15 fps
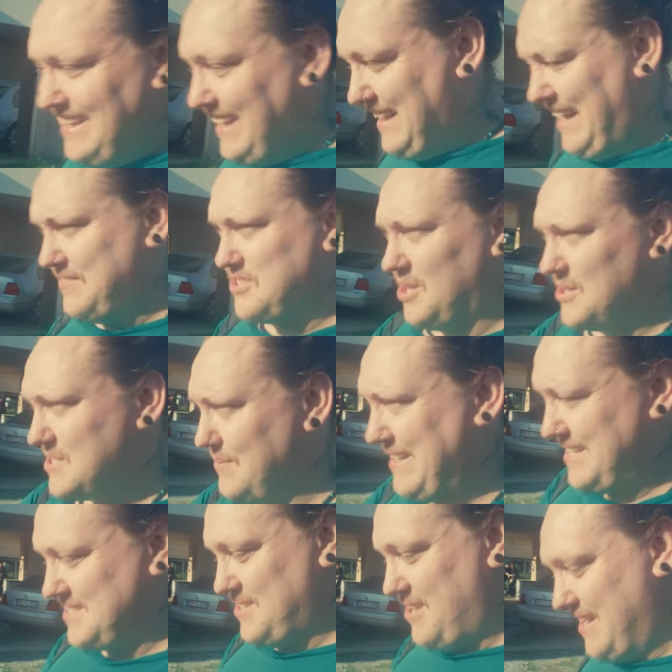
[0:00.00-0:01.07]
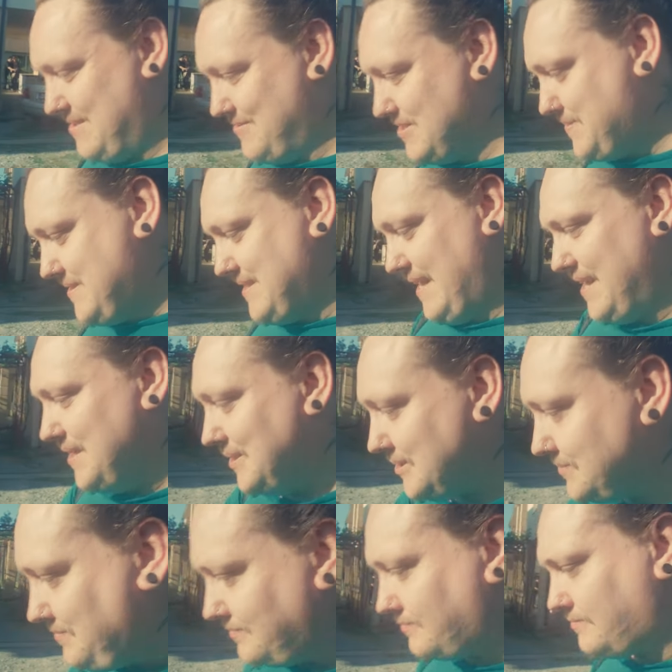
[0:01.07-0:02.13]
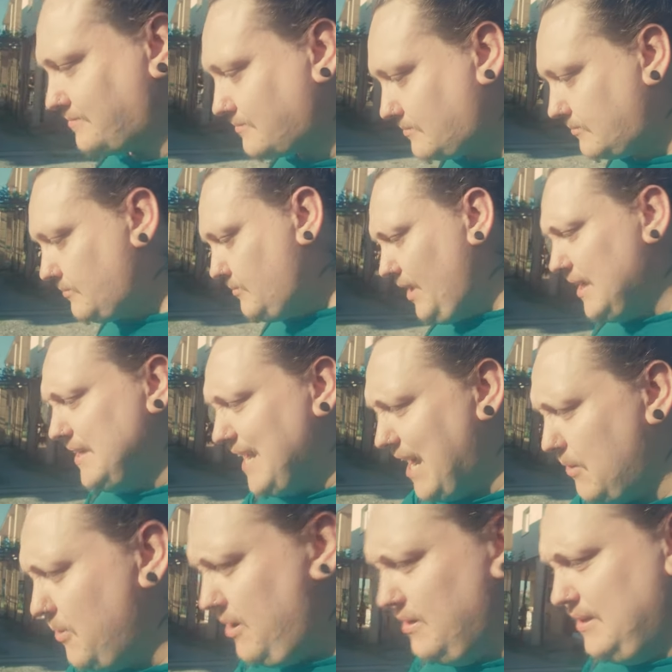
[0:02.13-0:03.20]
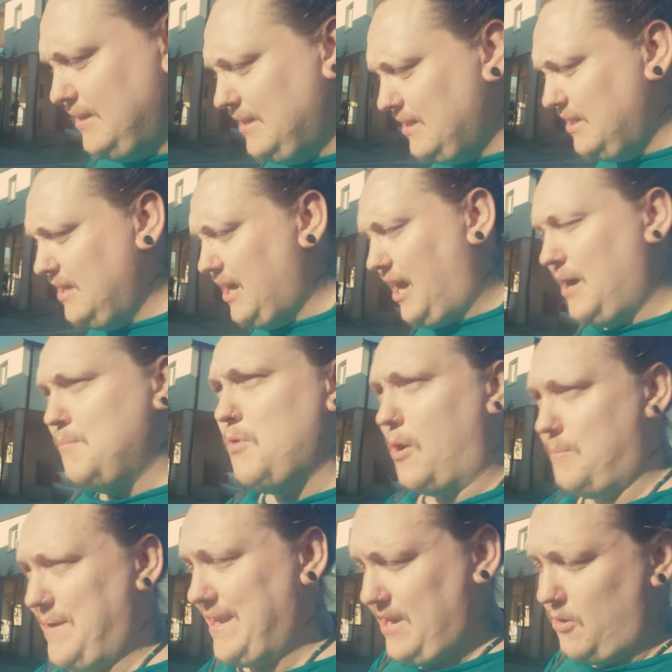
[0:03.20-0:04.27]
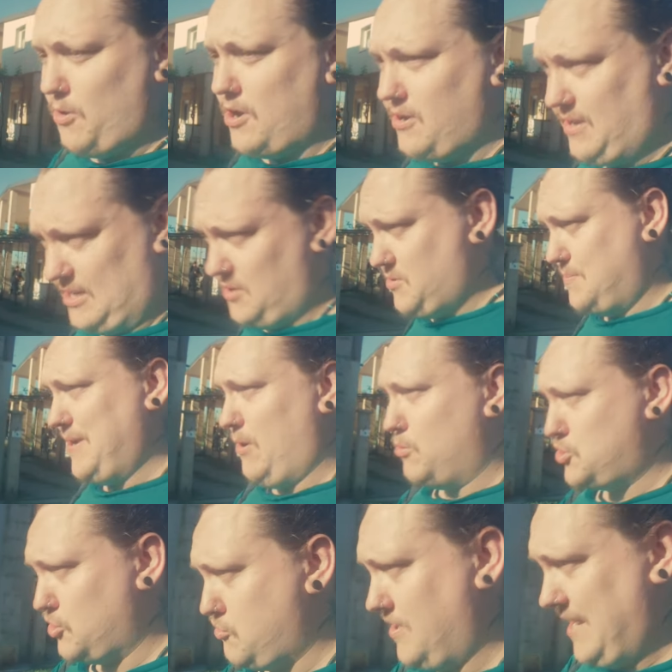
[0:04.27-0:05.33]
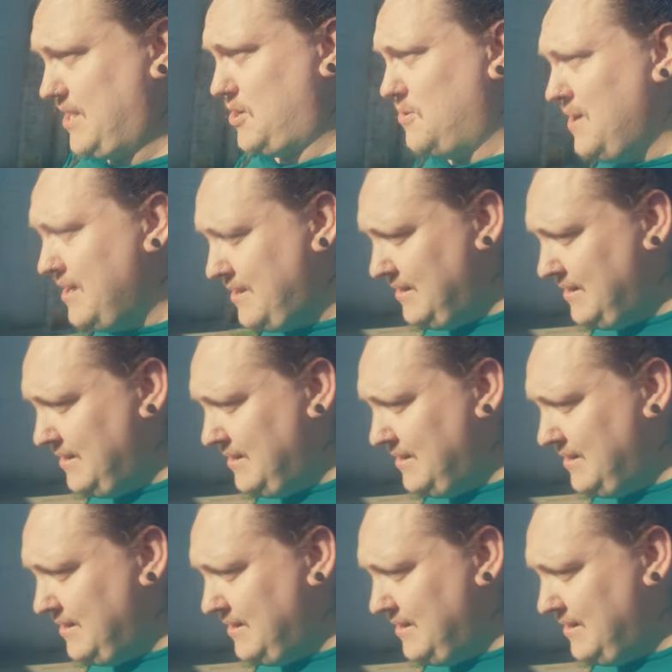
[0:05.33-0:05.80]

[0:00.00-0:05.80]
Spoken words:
it leaves a lot to be desired, it must be said. Now, I'm not being, I don't want to be ultra critical.